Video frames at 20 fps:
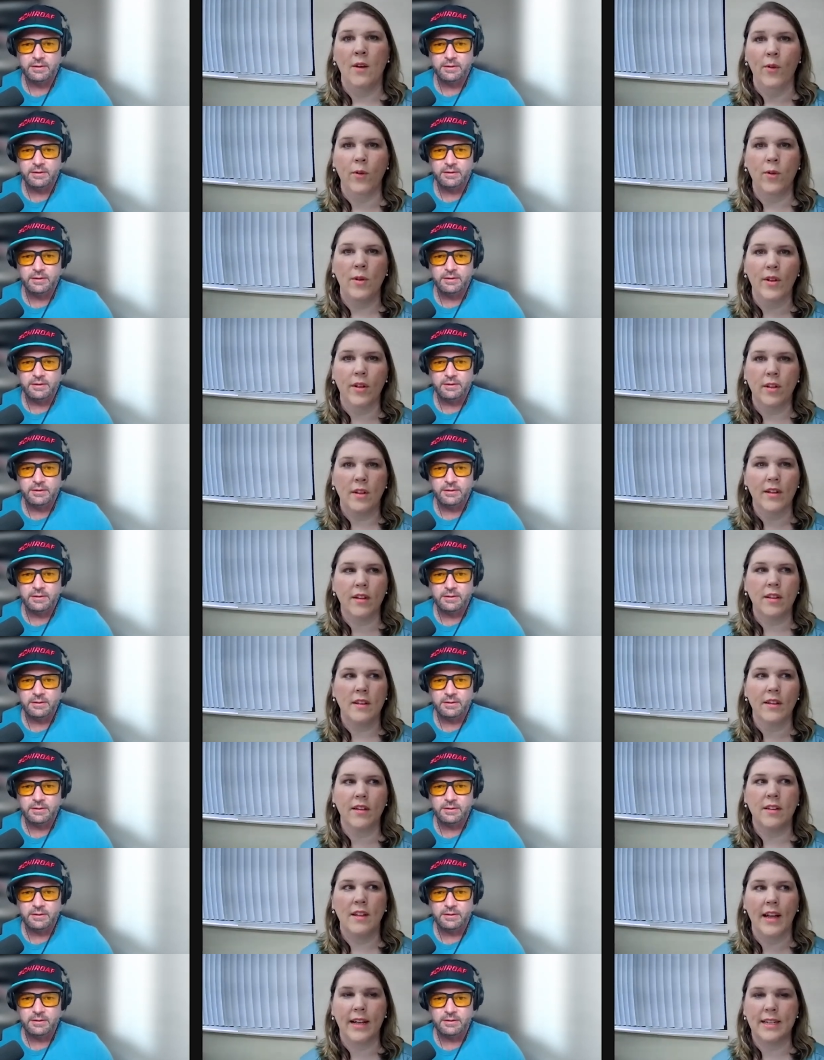
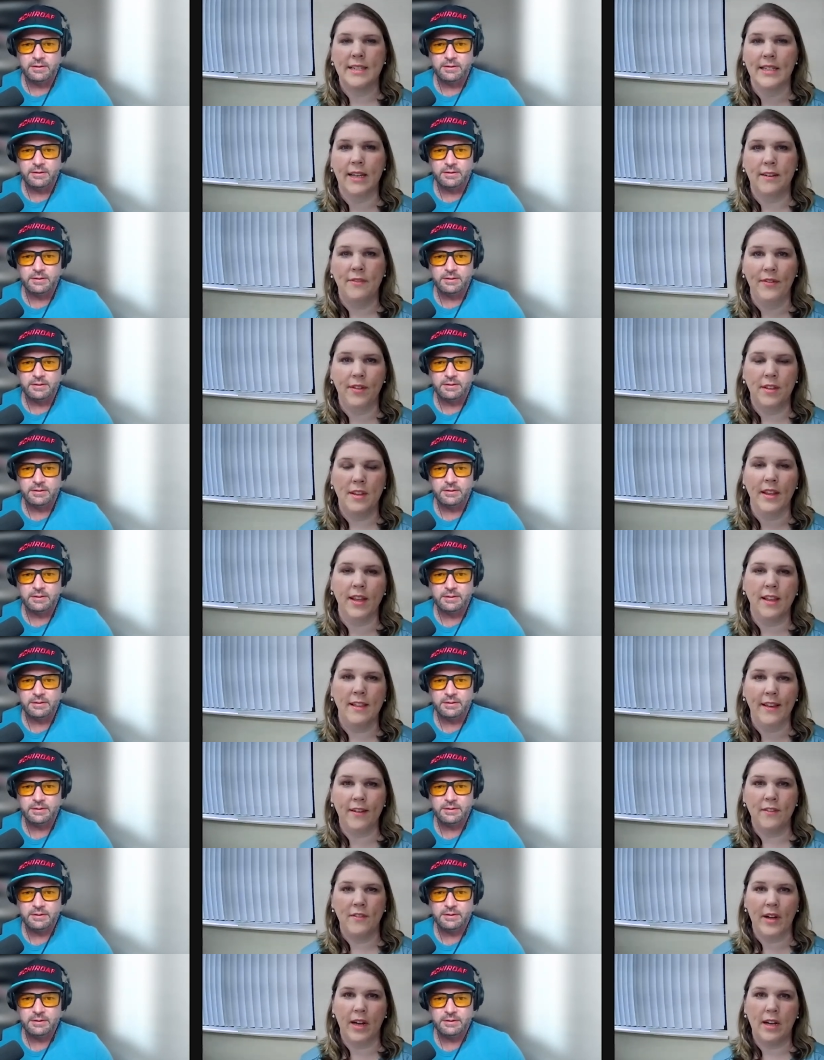Speaker 1: Well, I definitely
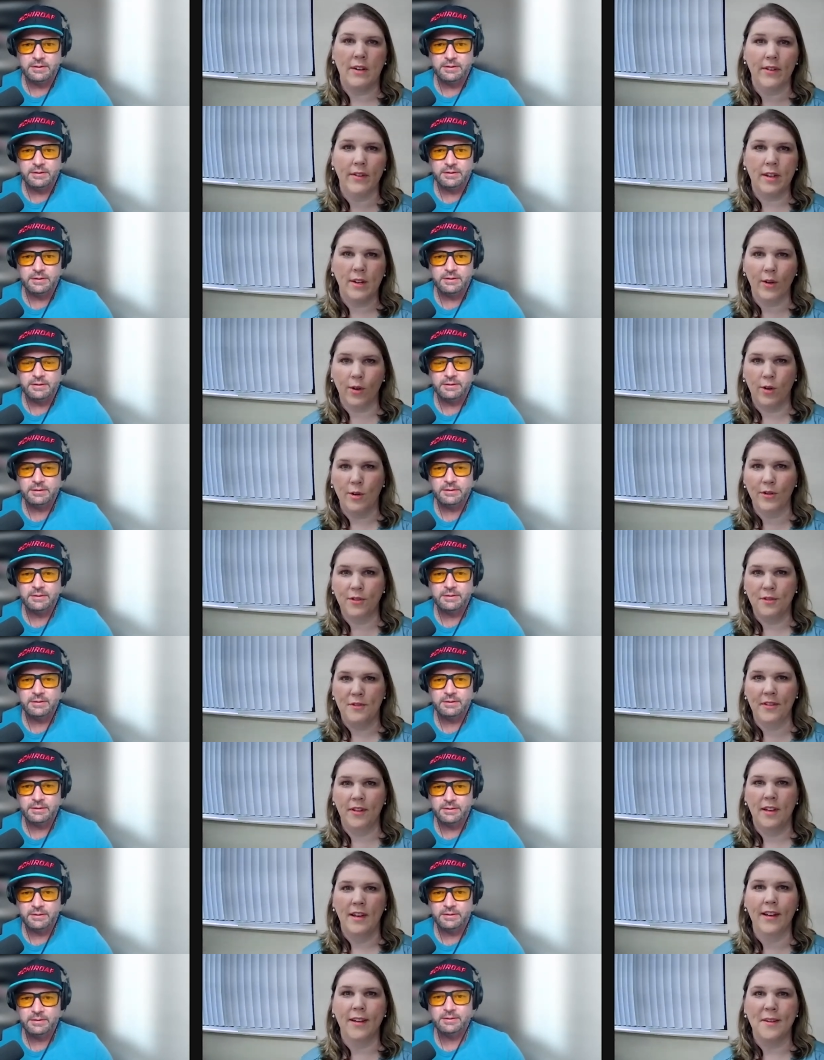love Irene Gold.
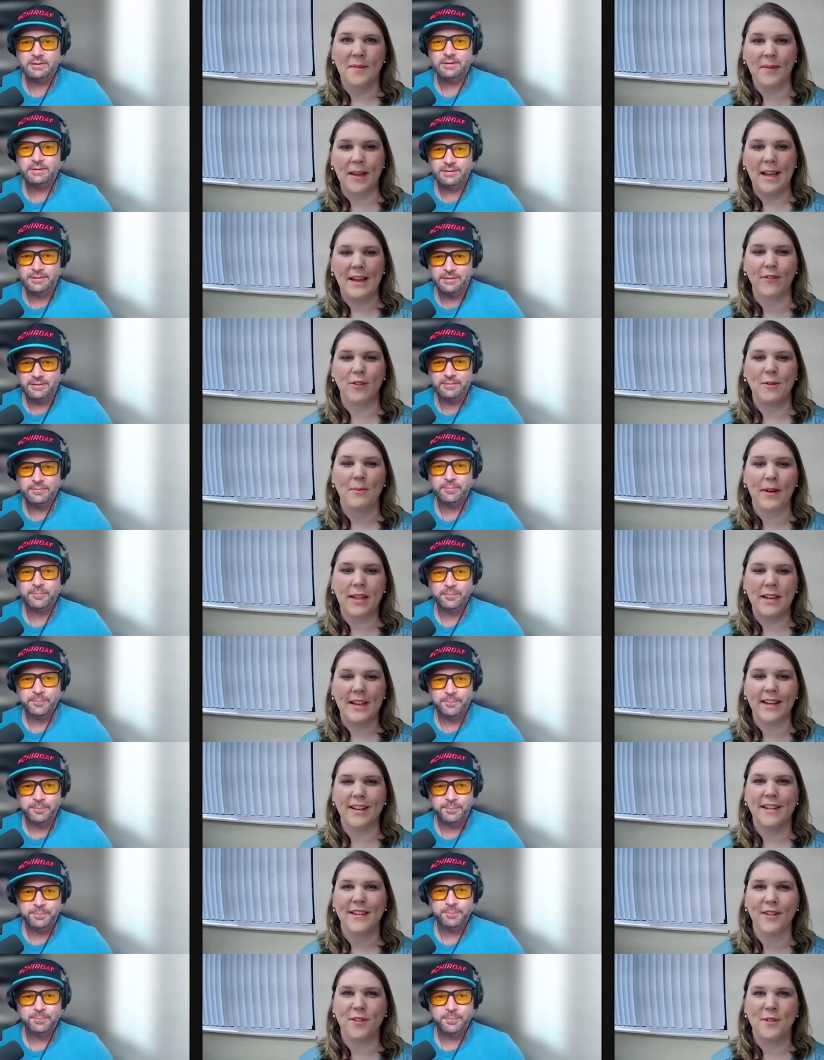Um,
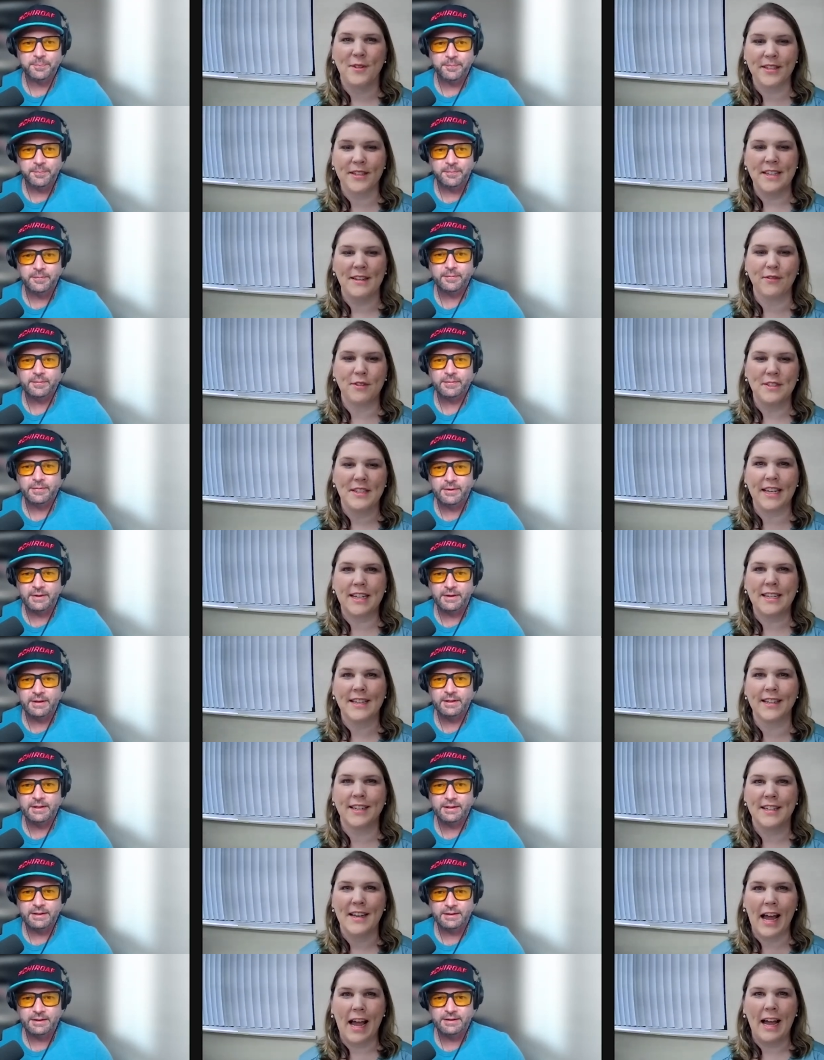everybody who has ever taken
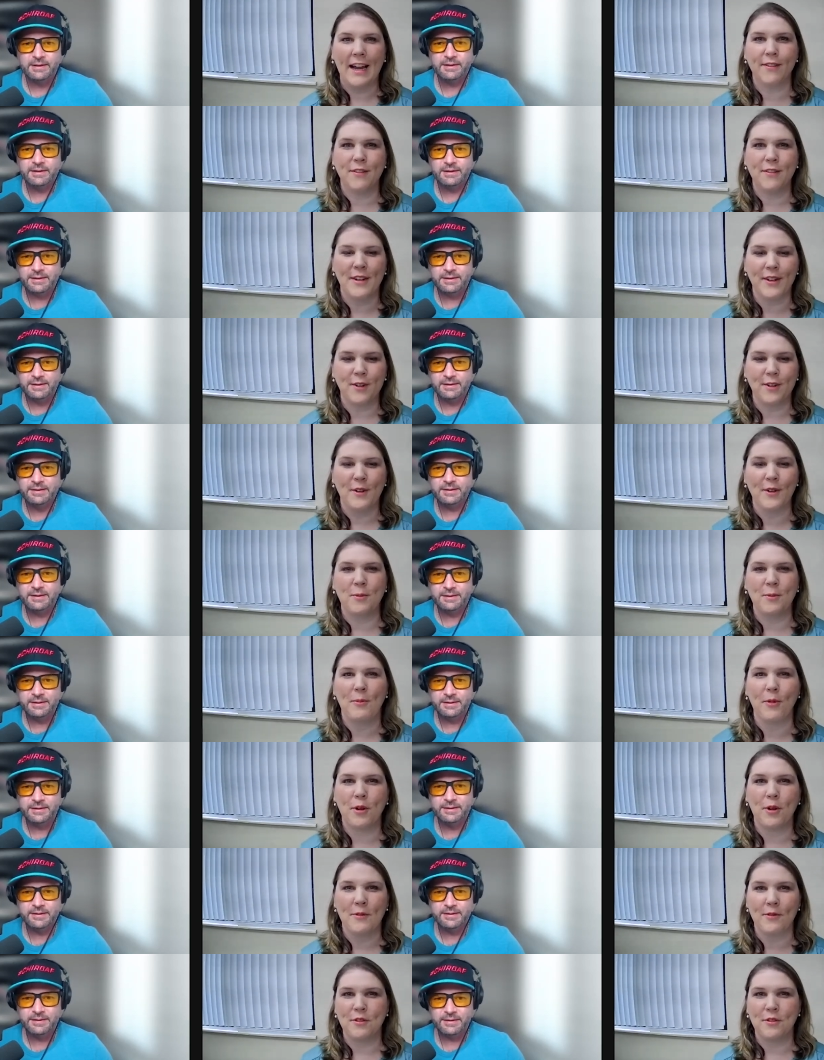an Irene Gold
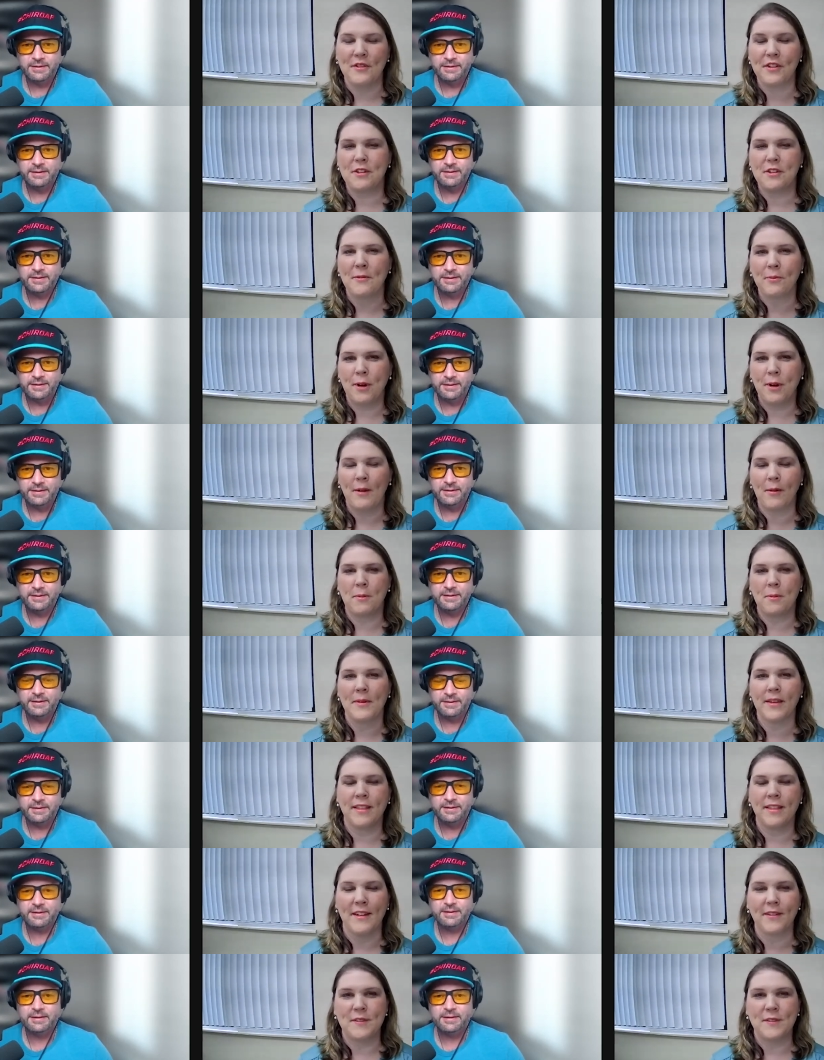board review probably
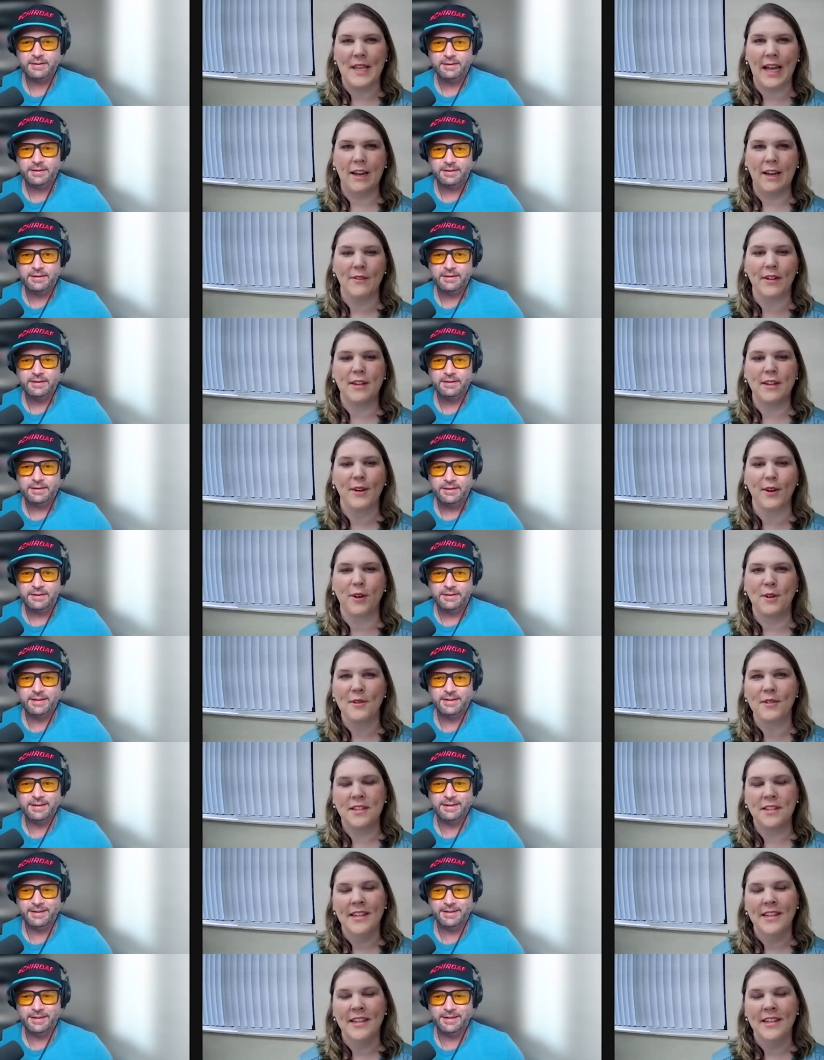loves Irene Gold.